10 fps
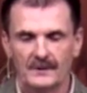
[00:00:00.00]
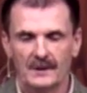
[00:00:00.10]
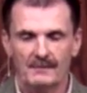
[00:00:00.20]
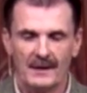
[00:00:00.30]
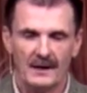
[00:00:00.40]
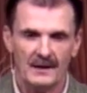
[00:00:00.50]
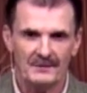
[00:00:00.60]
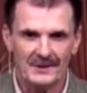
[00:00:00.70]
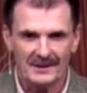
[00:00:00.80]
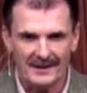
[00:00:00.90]
at about
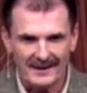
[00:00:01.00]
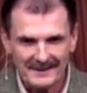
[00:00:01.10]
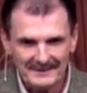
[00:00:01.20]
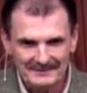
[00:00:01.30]
eleven o'clock.